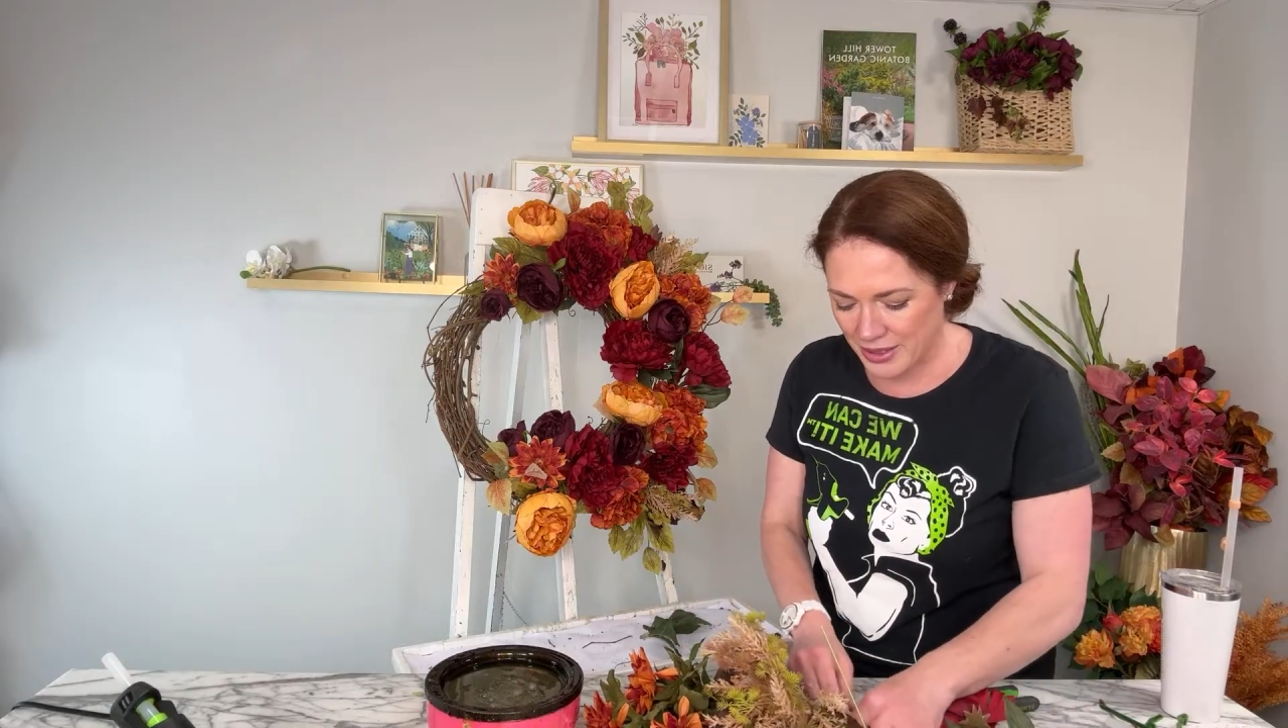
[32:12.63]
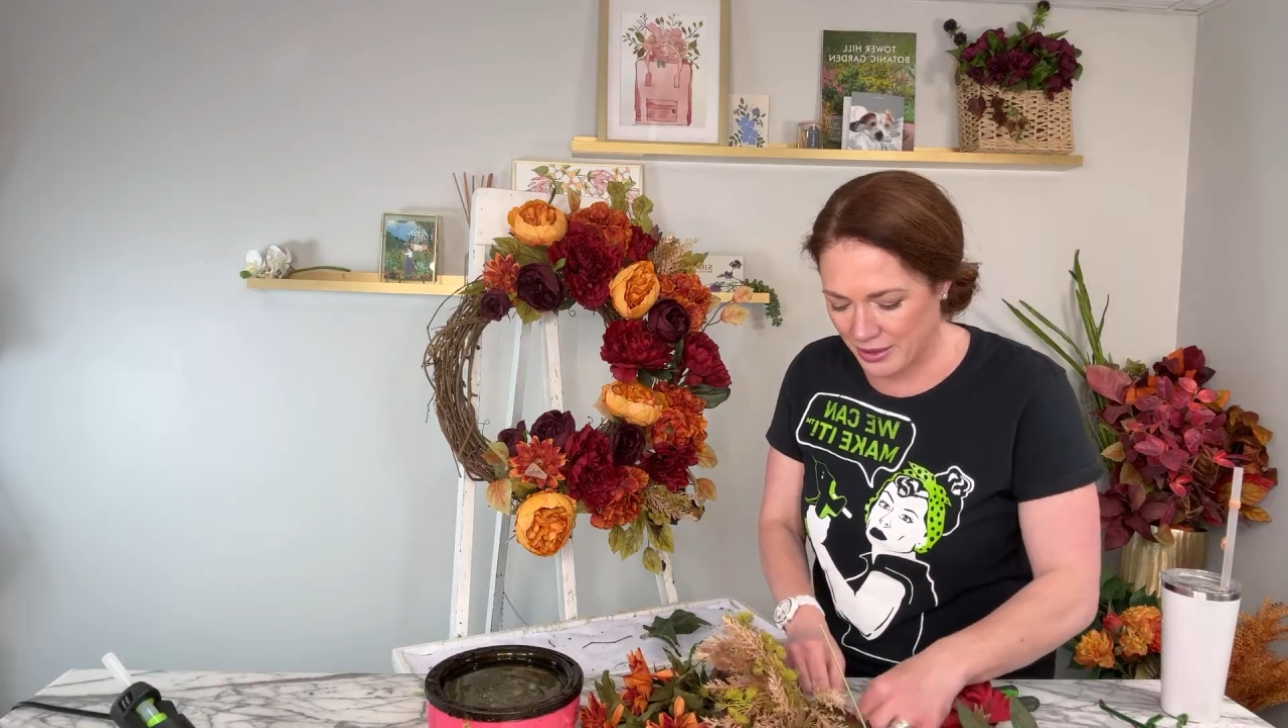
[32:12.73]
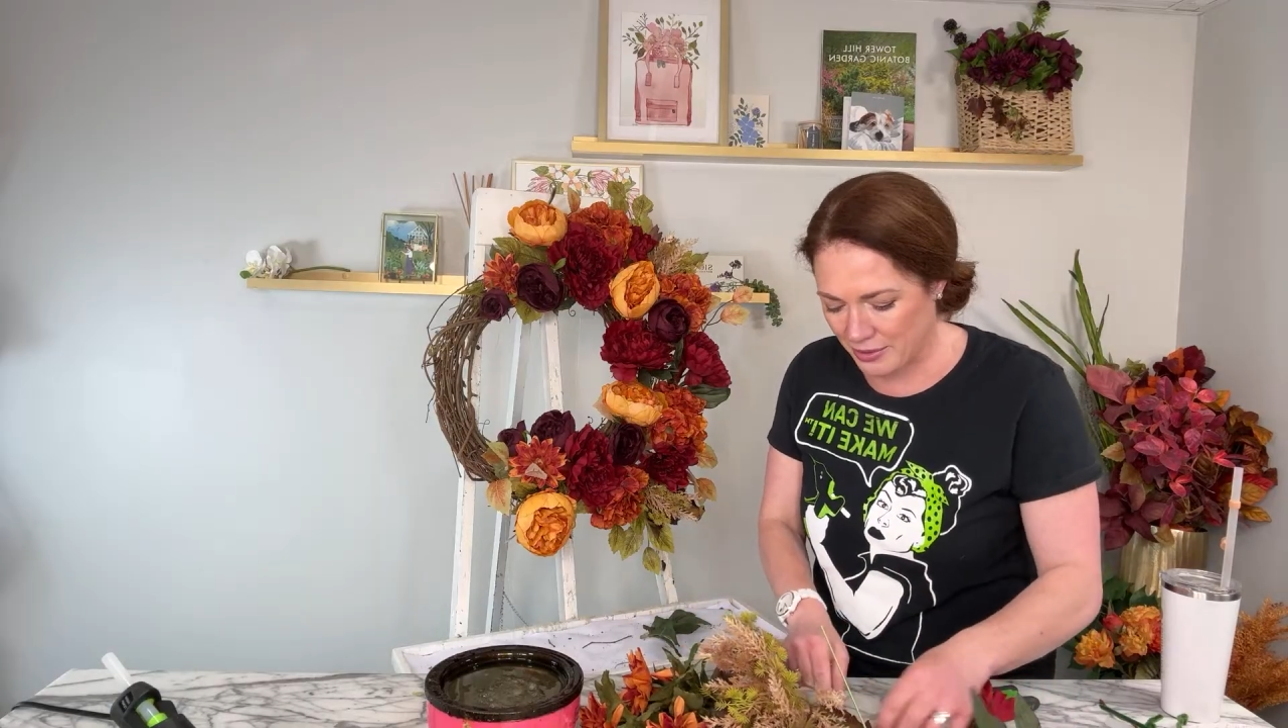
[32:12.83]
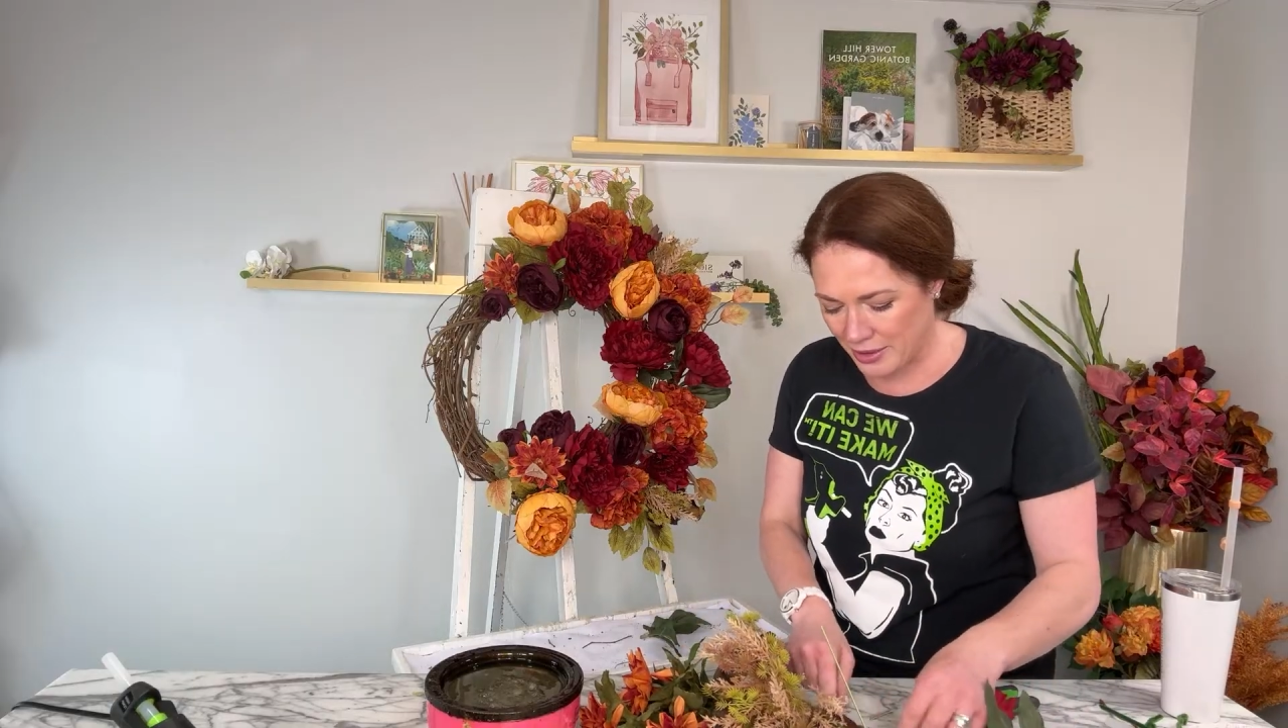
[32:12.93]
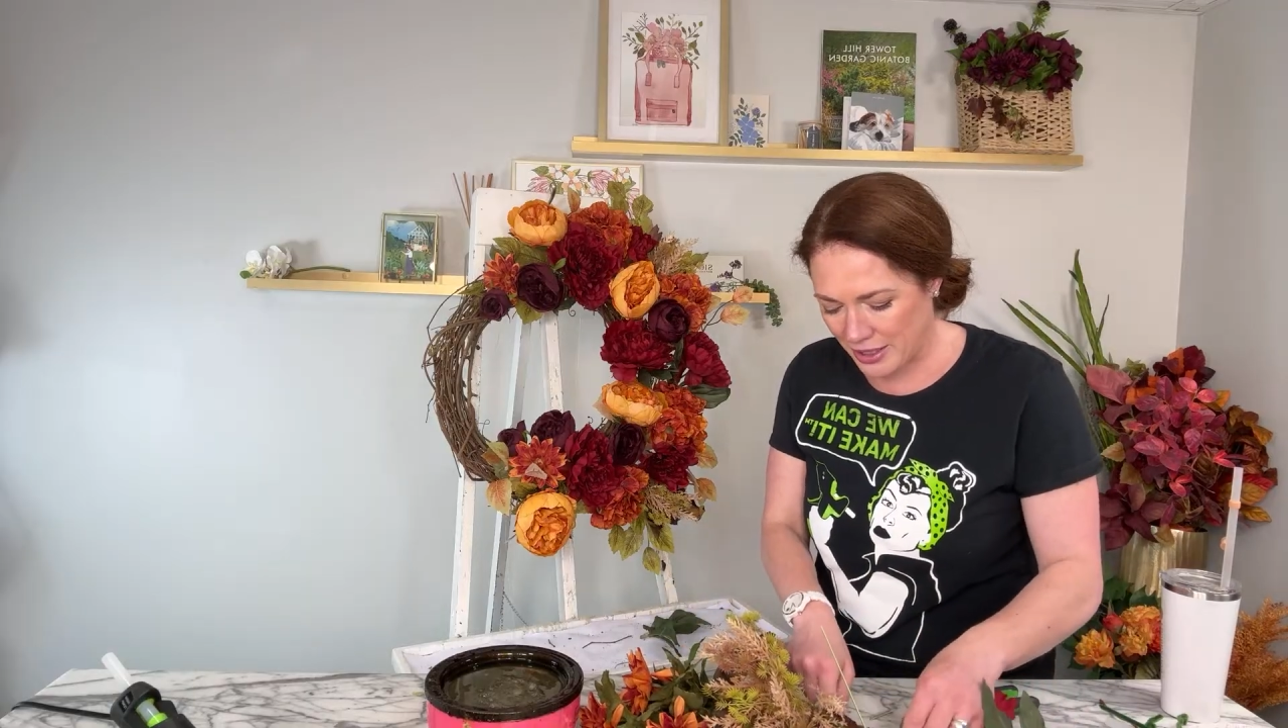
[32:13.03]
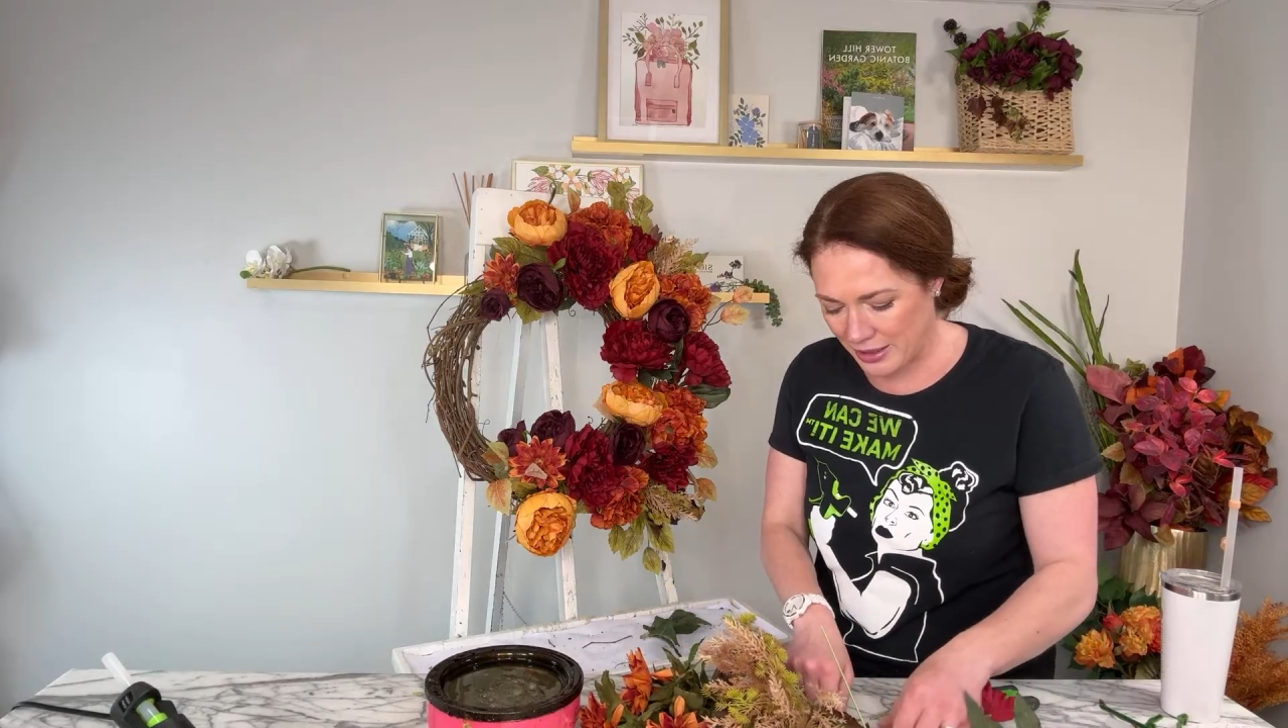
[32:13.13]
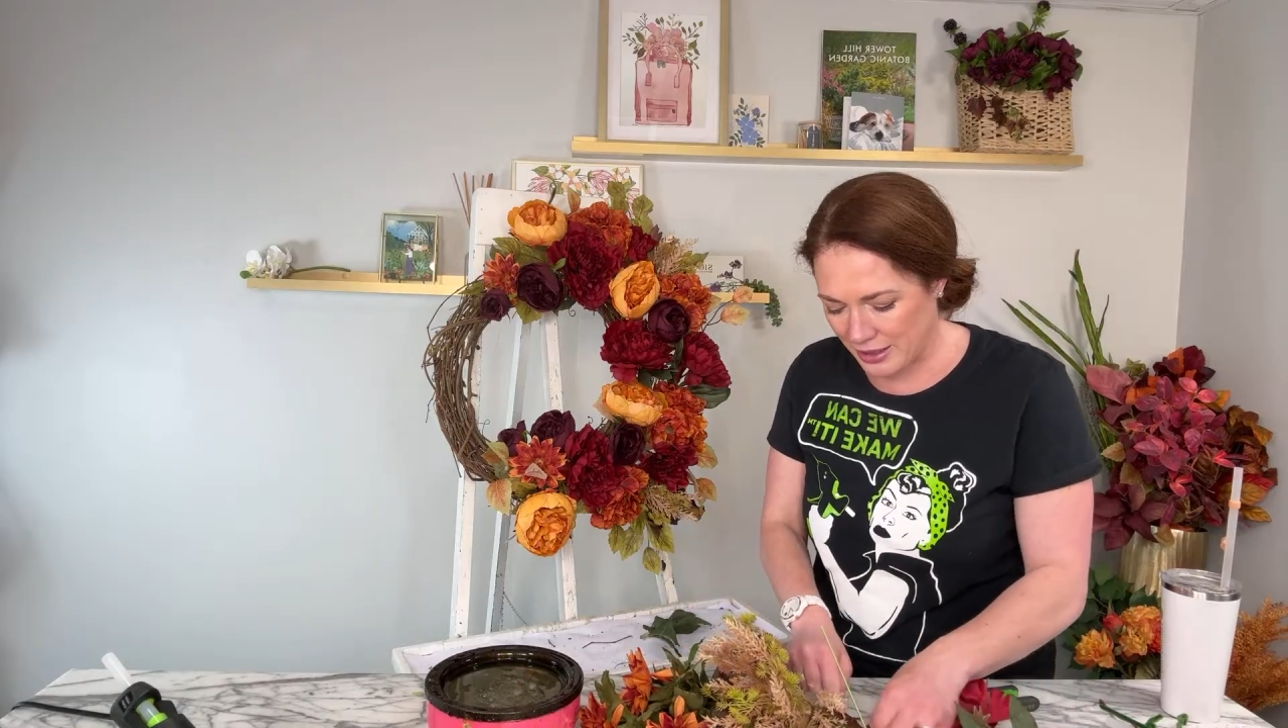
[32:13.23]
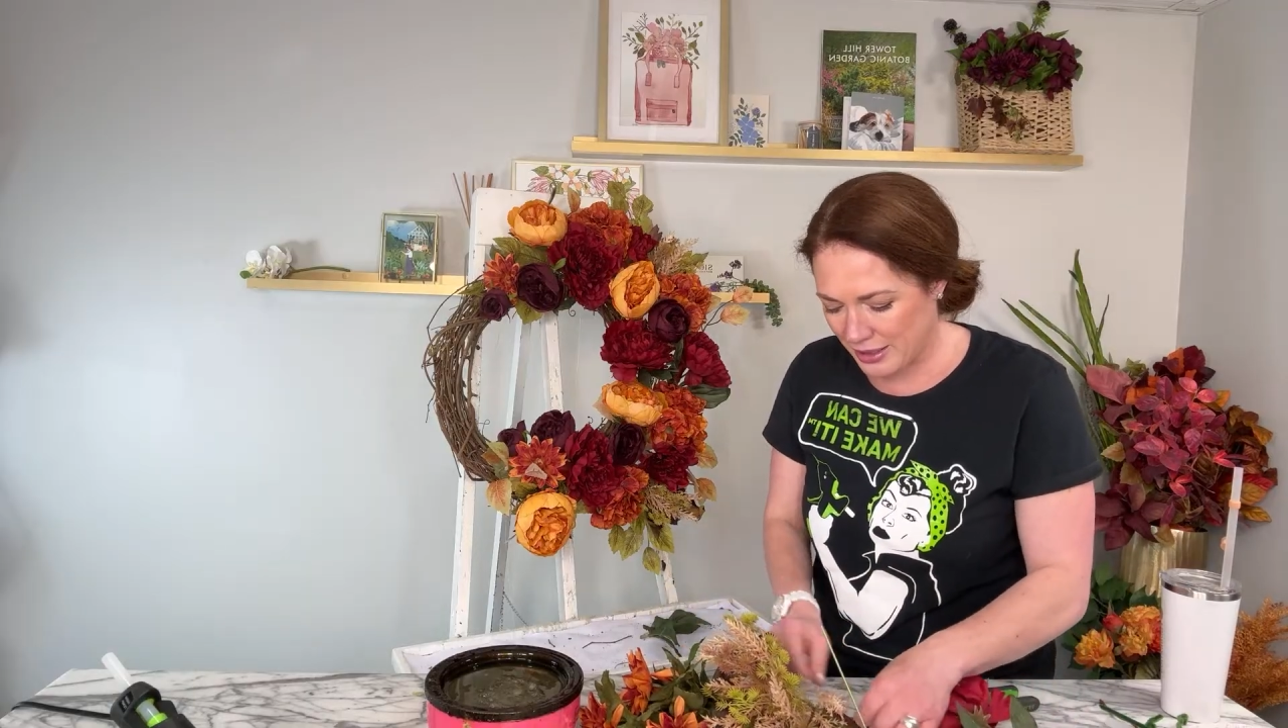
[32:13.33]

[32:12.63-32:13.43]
ear wreath.